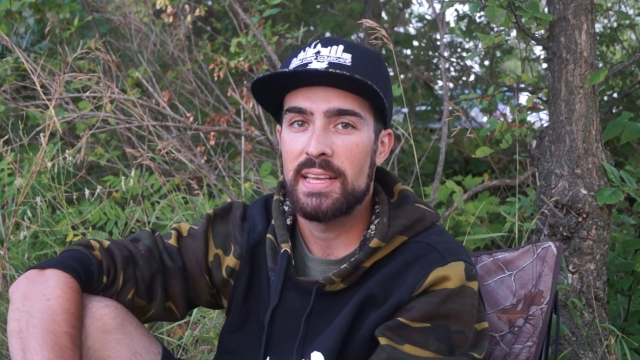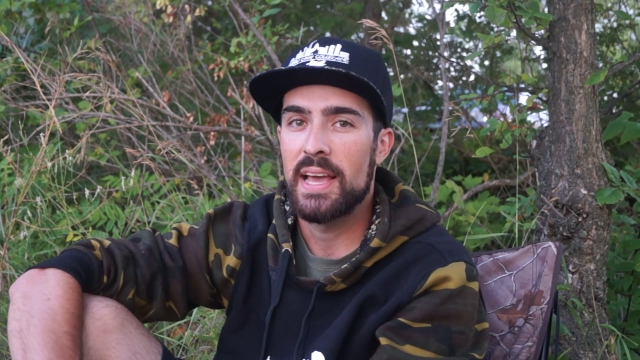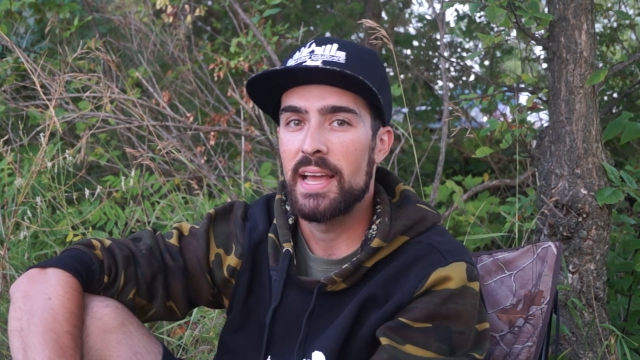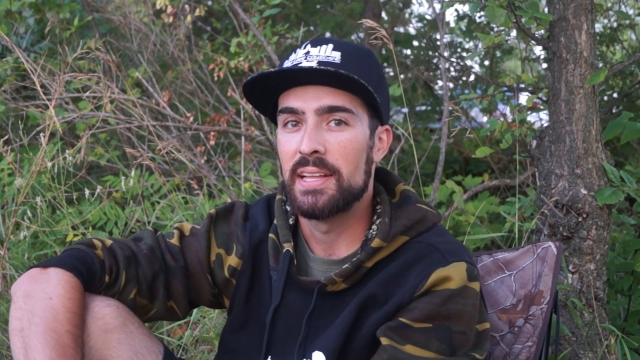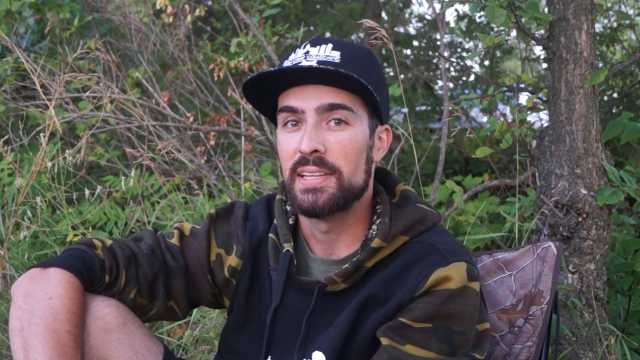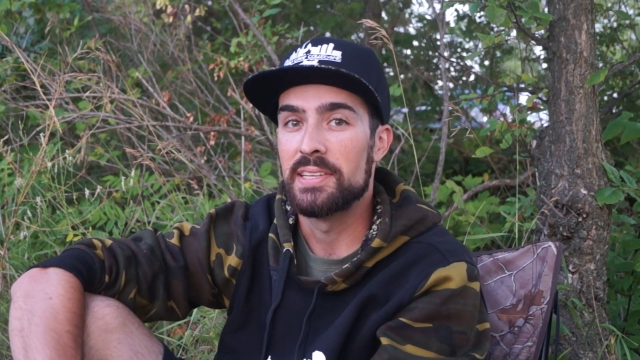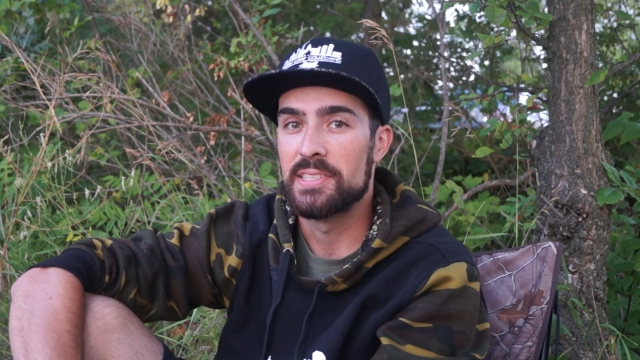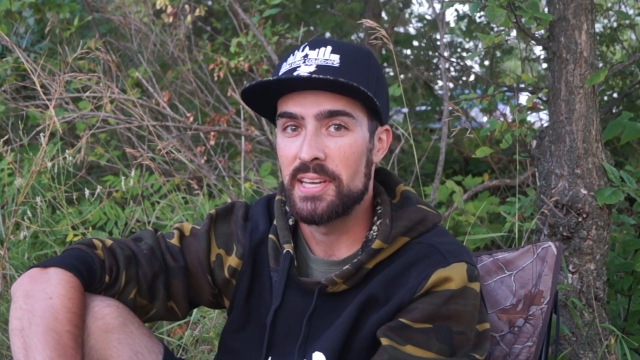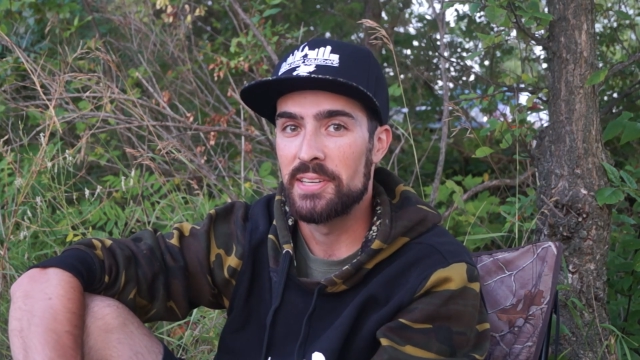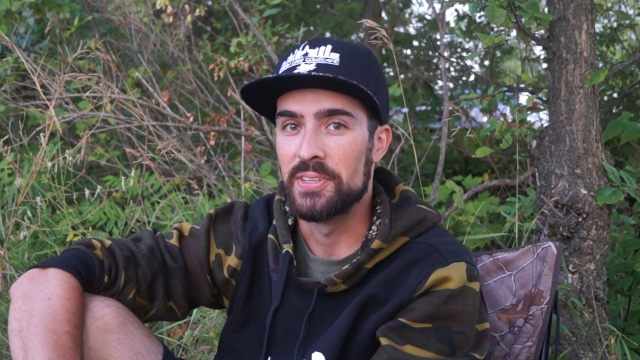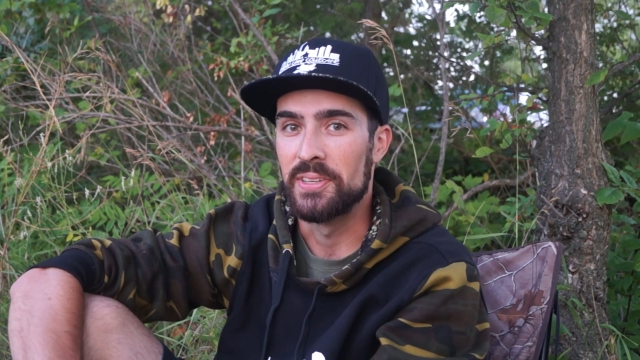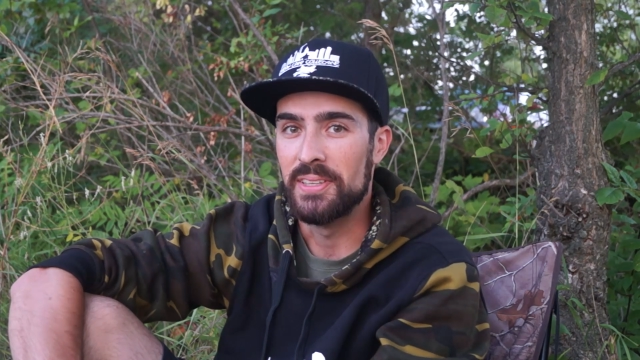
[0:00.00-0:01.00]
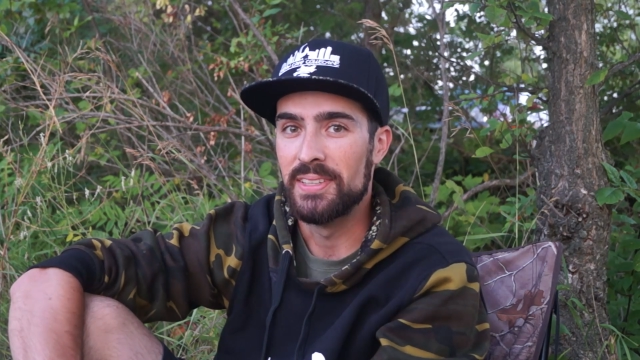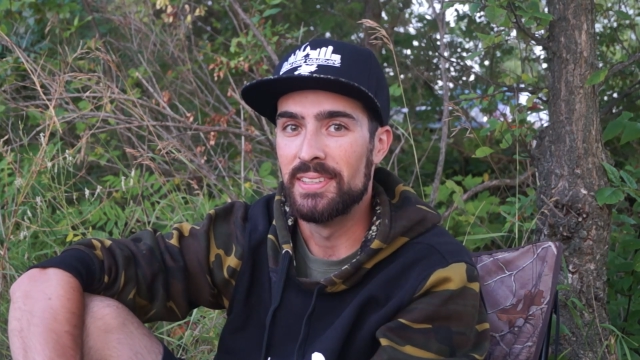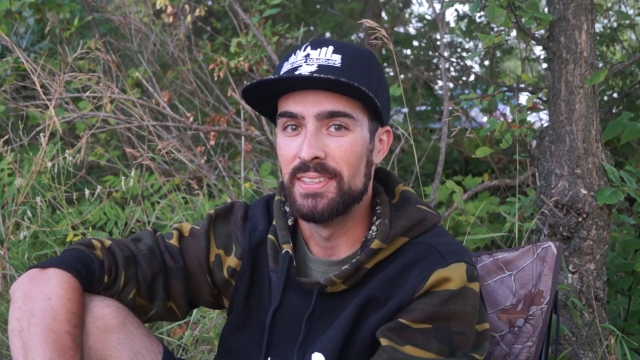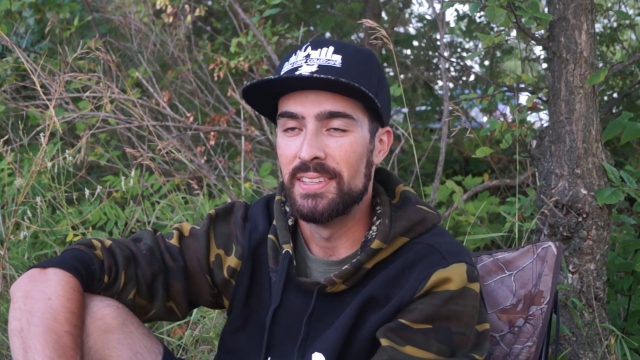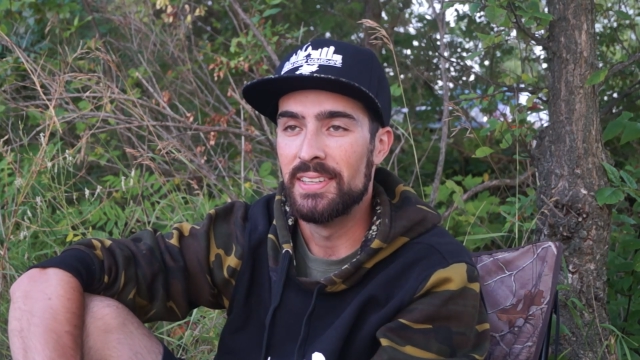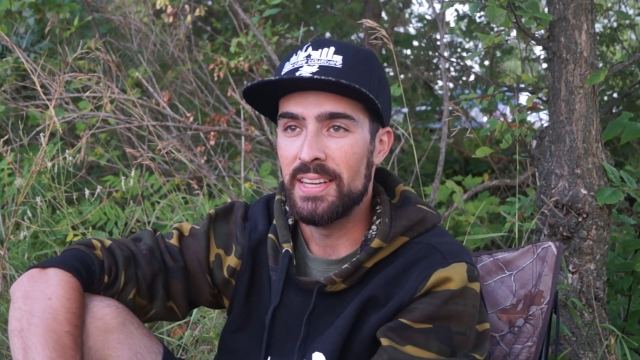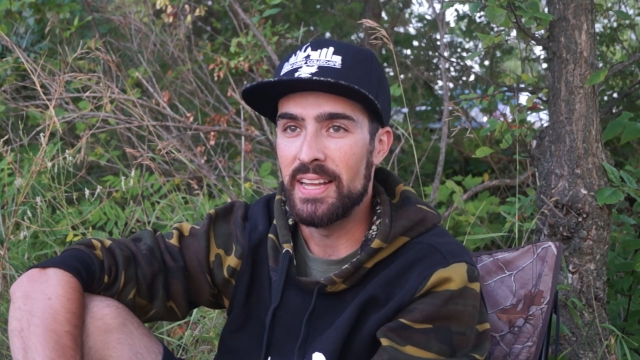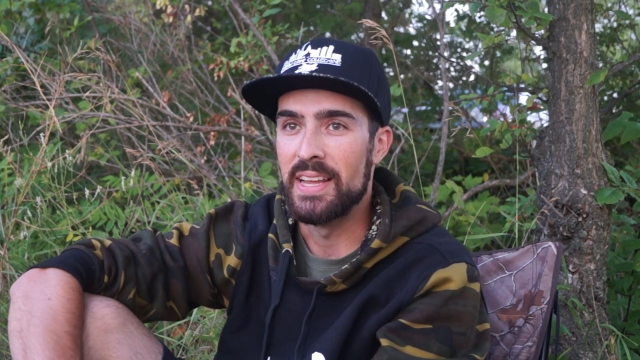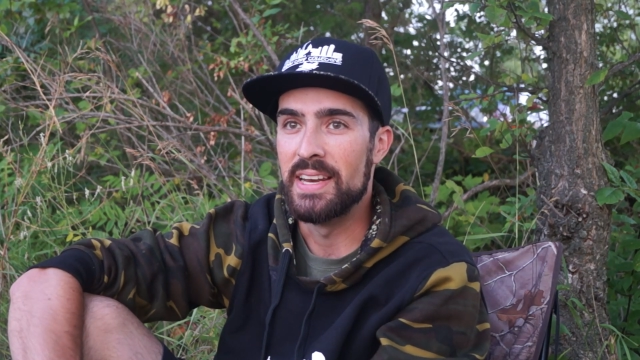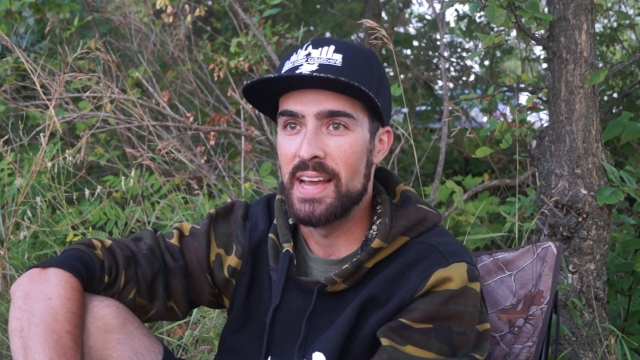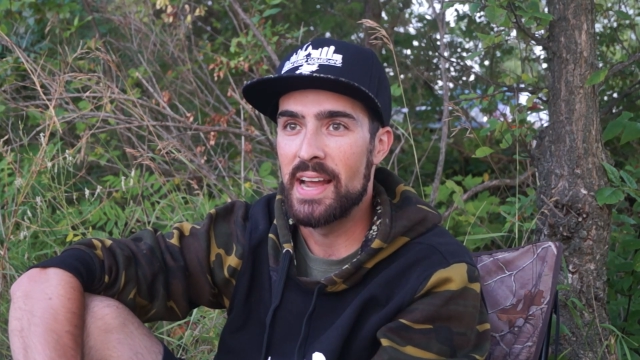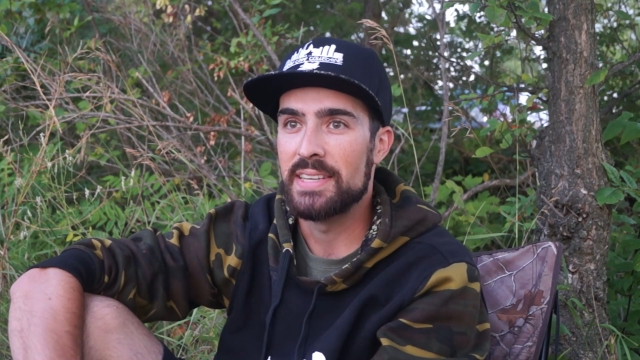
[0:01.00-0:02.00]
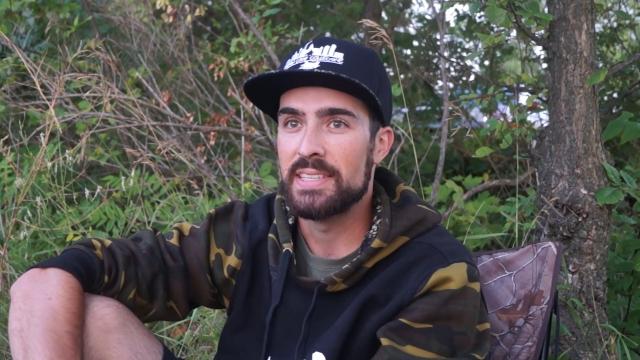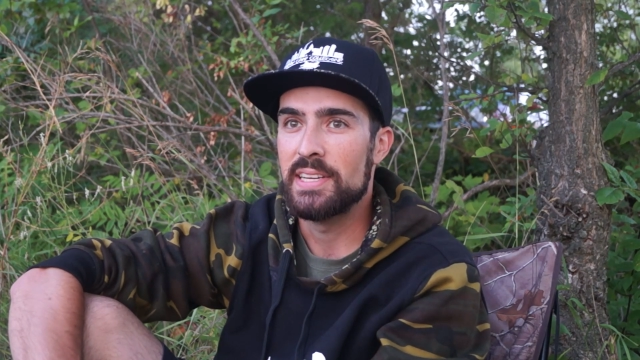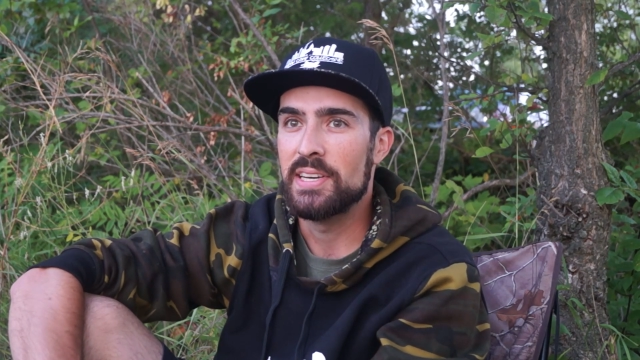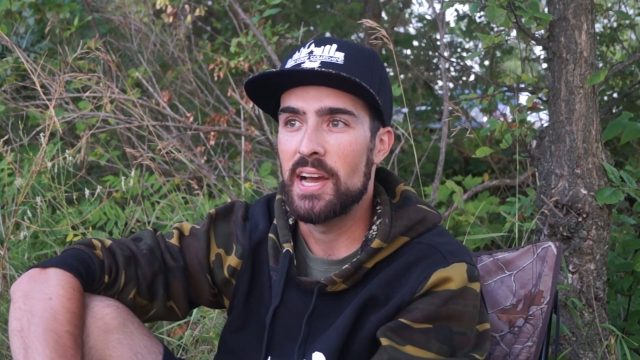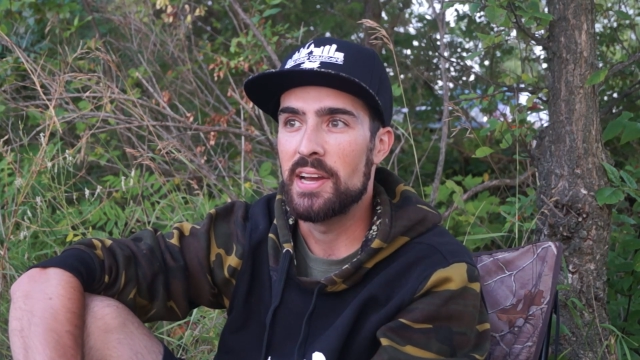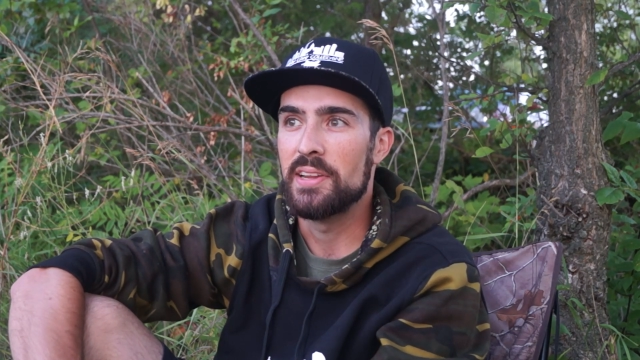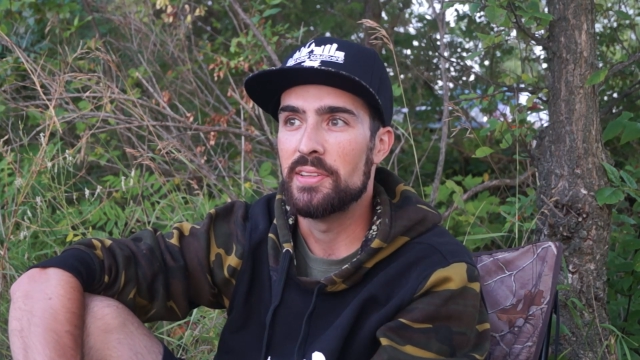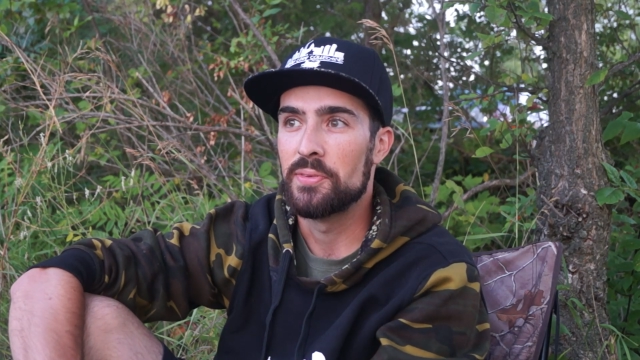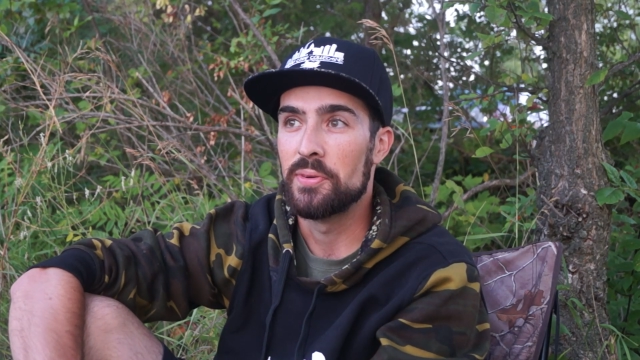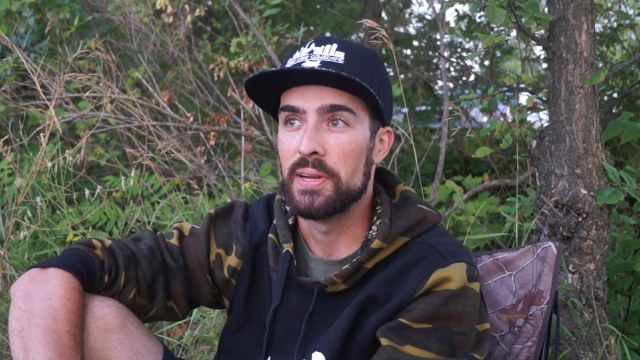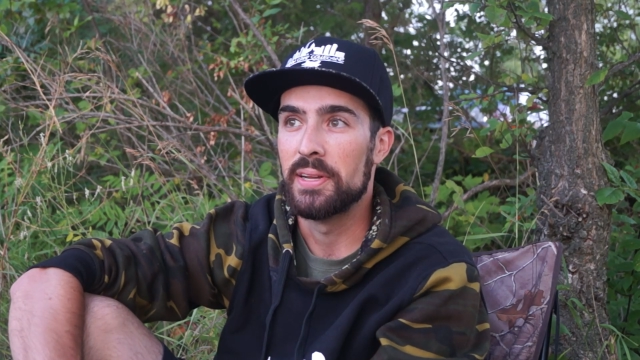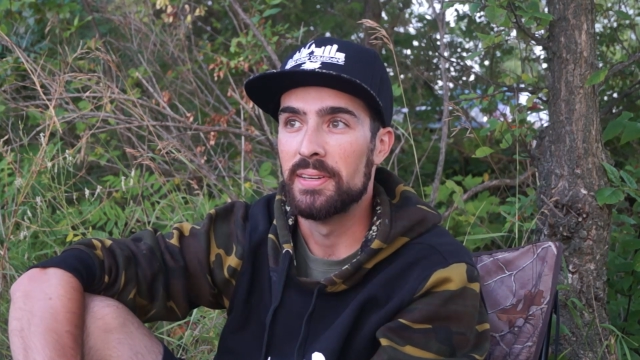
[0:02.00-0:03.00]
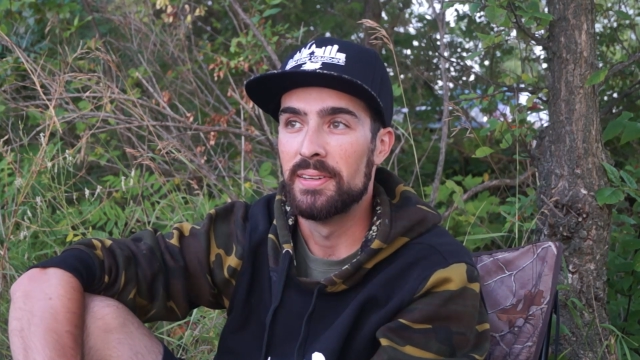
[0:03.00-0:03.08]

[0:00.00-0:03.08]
Angling Center in 1993.